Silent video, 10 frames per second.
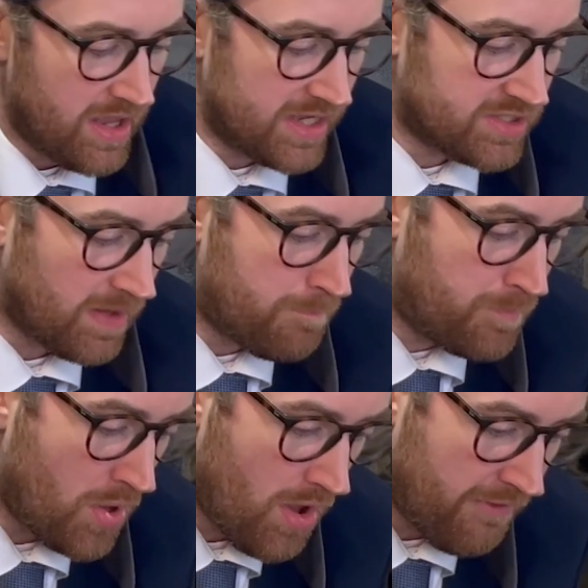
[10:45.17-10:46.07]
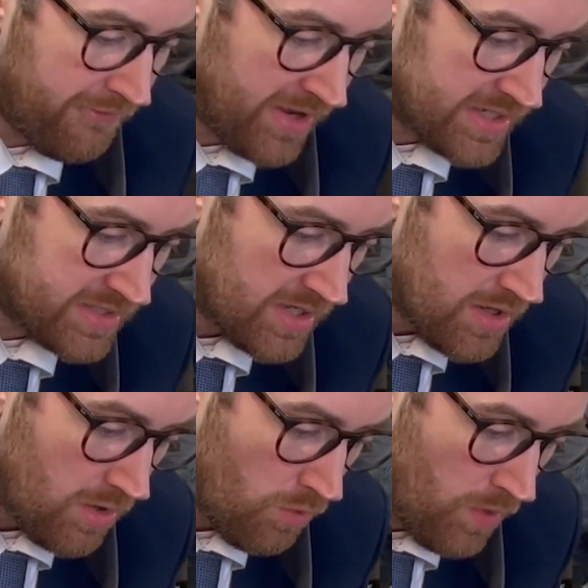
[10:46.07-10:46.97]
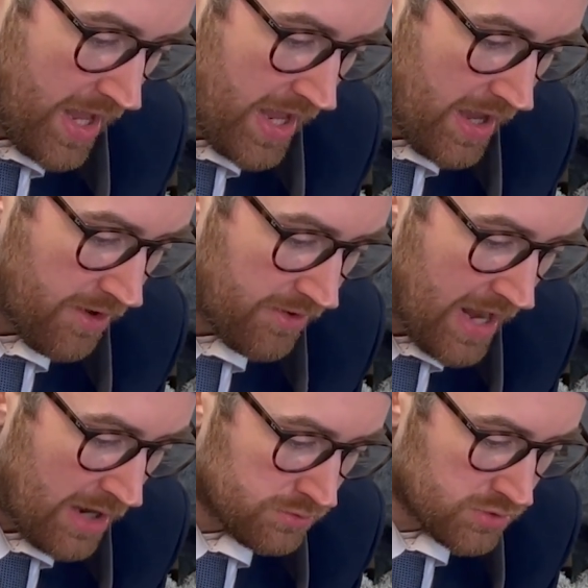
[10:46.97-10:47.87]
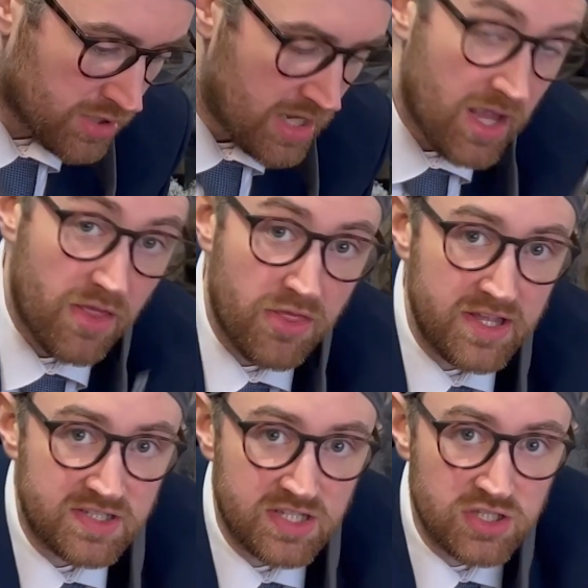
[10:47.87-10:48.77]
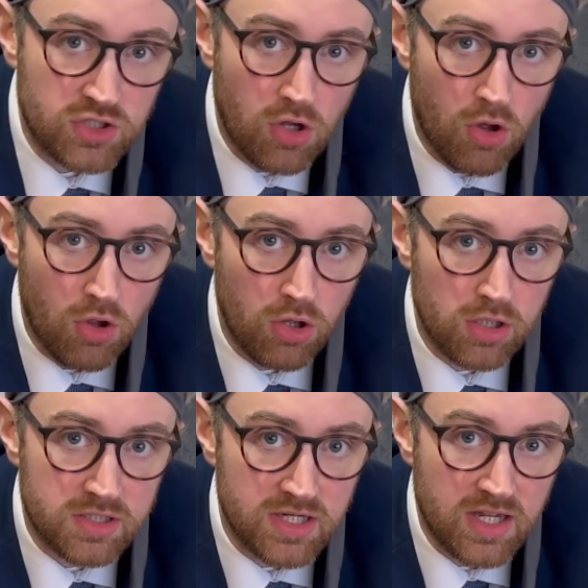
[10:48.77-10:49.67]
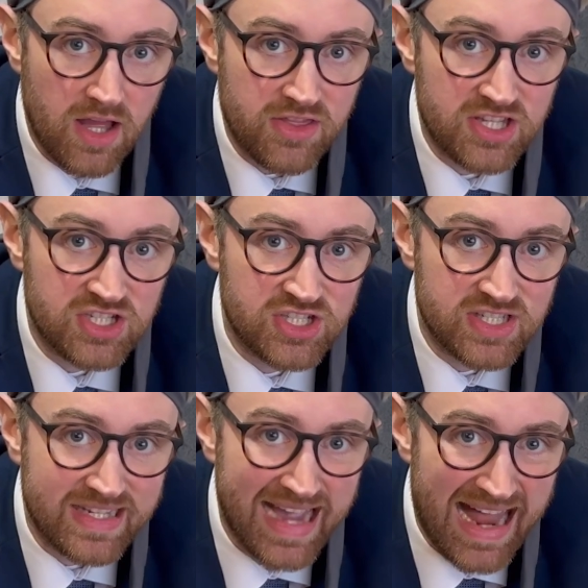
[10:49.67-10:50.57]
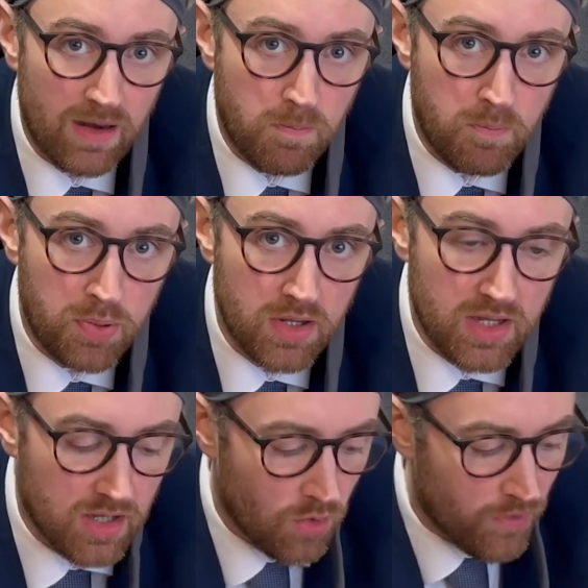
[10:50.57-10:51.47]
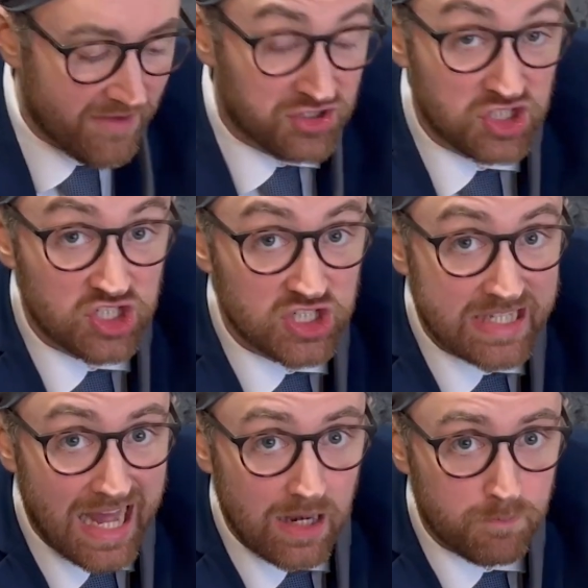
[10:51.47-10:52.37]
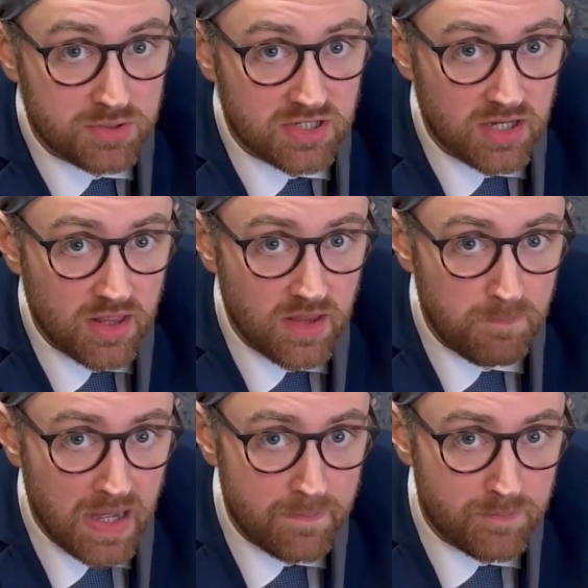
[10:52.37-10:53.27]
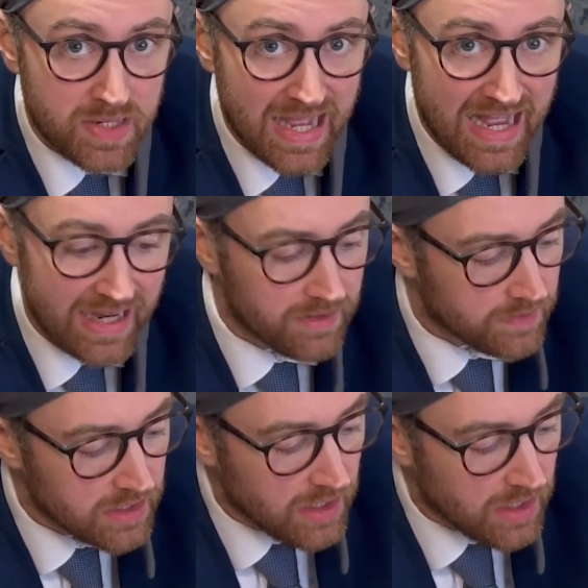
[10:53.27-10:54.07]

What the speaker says: it's a perfect way around. This is called the scalp. We have scalped the pumpkin,